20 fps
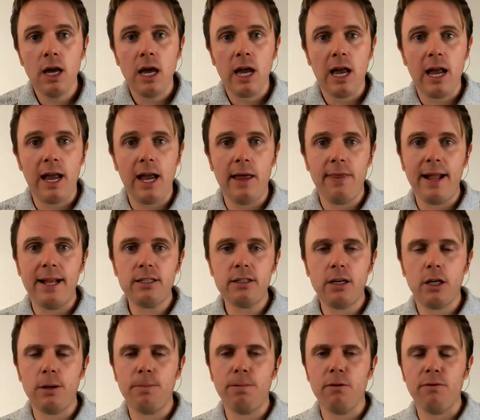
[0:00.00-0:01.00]
and that's
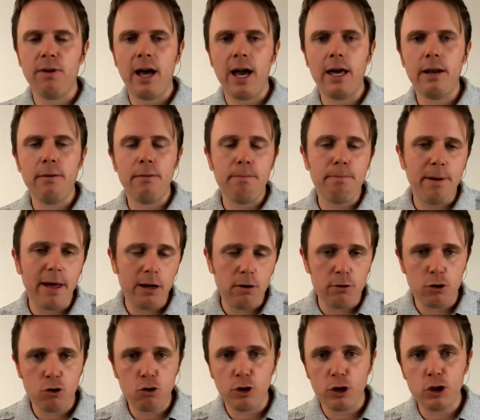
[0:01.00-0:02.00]
going to provide better
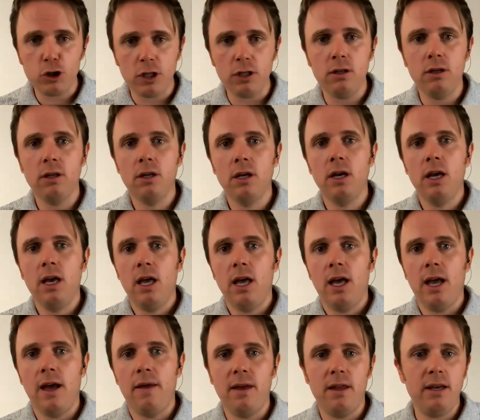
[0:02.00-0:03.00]
nutrition.
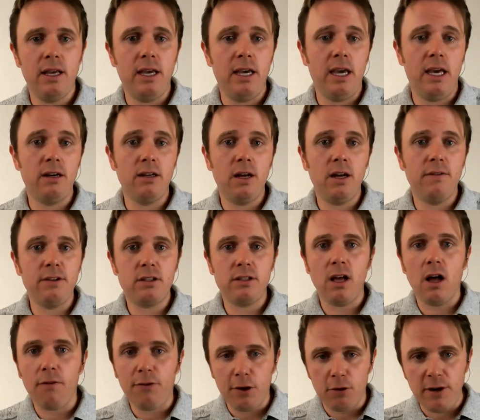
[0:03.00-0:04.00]
And then in and of
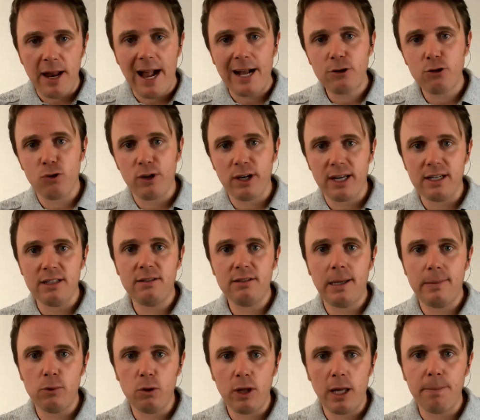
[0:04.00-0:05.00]
itself, they're naturally going to
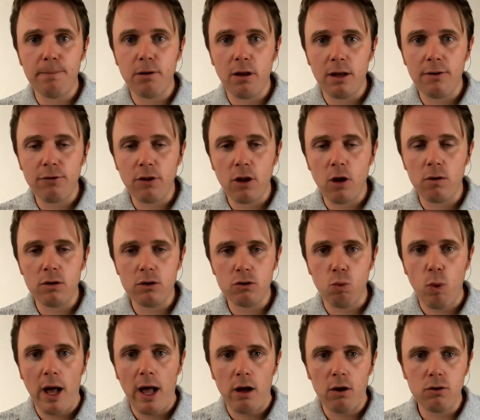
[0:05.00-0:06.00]
stimulate blood flow as
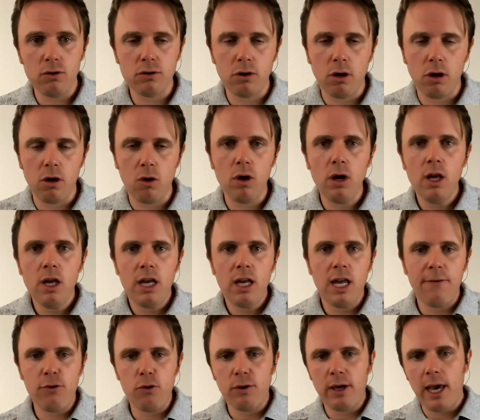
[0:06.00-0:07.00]
well. So
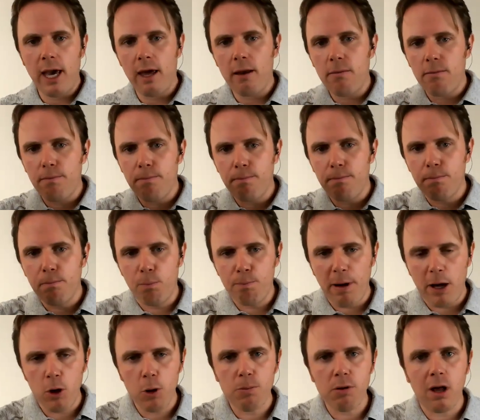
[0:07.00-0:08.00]
if you get
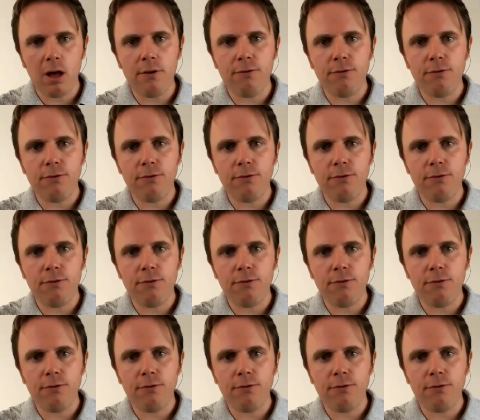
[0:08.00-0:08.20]
better blood